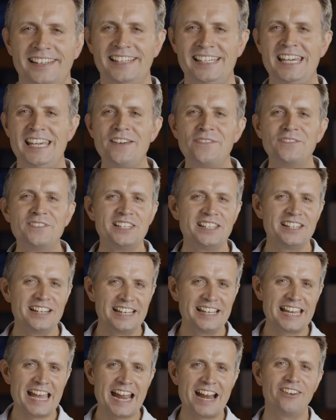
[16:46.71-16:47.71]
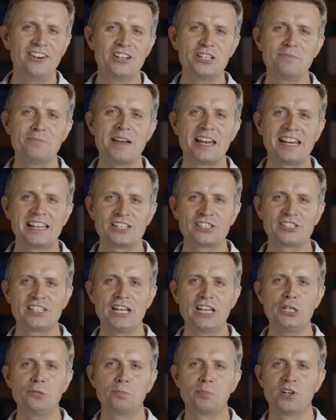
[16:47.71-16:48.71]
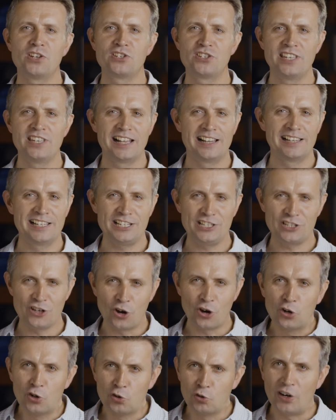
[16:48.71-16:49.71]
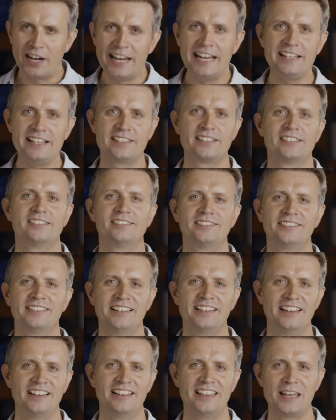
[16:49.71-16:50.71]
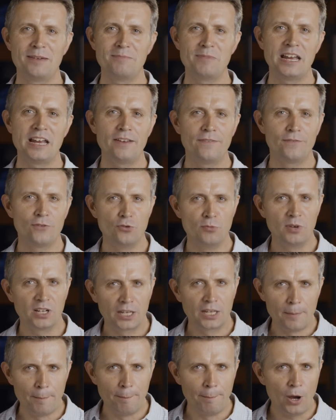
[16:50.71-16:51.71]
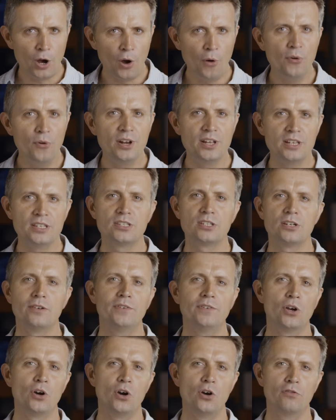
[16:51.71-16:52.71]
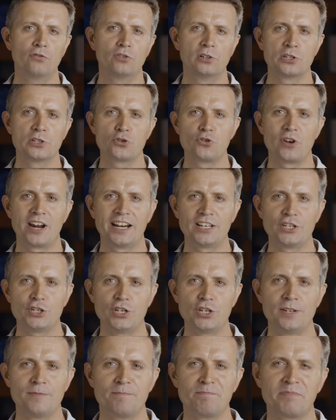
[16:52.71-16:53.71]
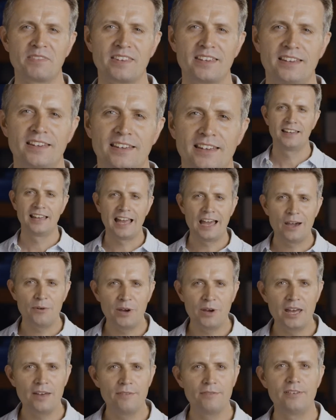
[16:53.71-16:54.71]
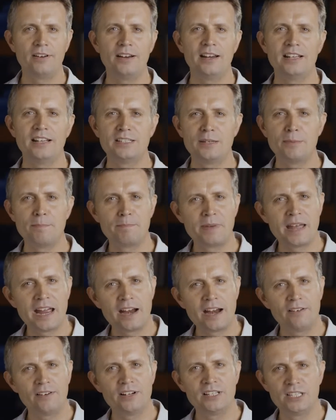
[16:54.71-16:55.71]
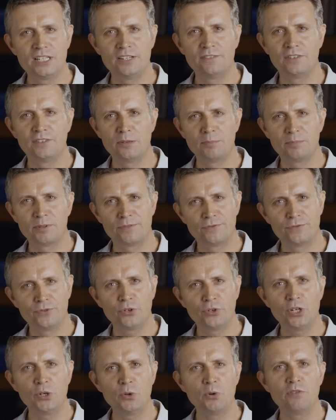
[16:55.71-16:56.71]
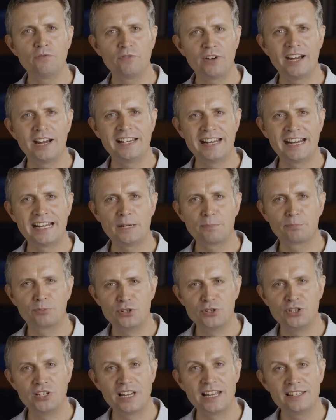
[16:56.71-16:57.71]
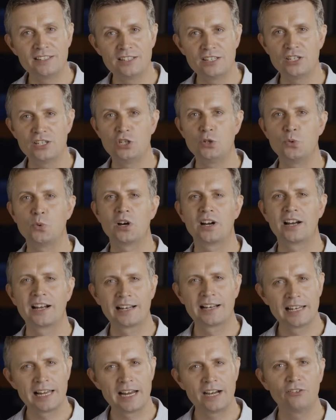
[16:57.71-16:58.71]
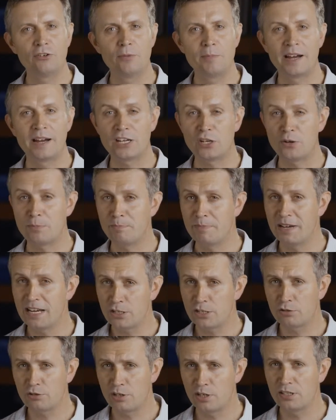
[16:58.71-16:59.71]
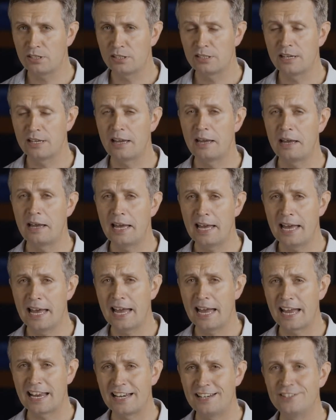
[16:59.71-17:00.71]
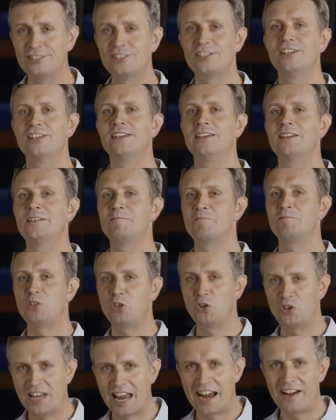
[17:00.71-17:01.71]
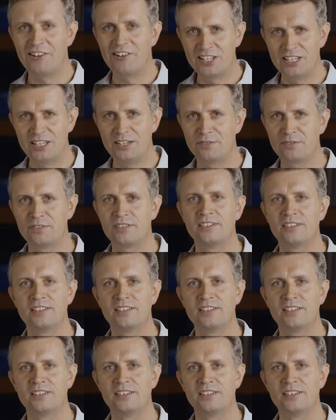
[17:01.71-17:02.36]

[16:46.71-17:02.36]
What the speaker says: Gifted and charismatic stage personalities are great, and they may form a component of your overall strategy. However, it's imperative that before you invite any presenters, you are clear about your metrics and your narrative.